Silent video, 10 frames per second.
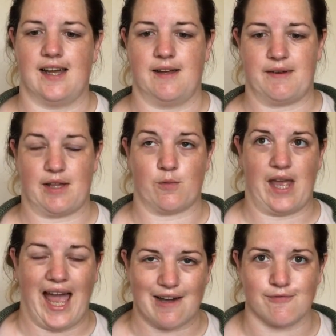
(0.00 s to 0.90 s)
Now that
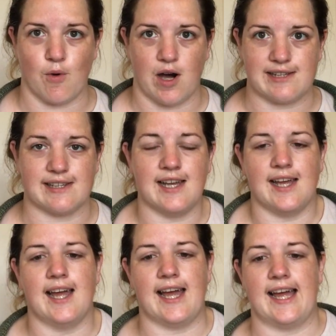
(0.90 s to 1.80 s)
we have one,
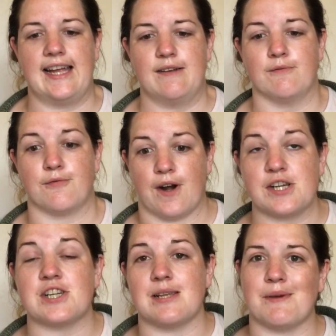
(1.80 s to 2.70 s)

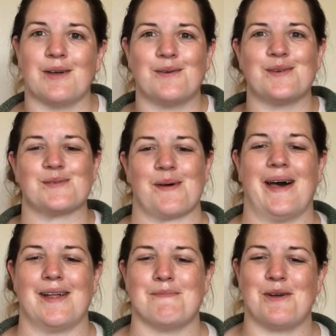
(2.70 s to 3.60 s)
freshly mown as
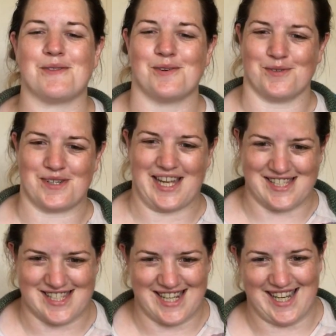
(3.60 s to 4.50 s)
well, mowed the lawn
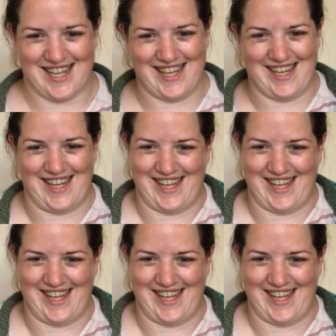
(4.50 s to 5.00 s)
yesterday.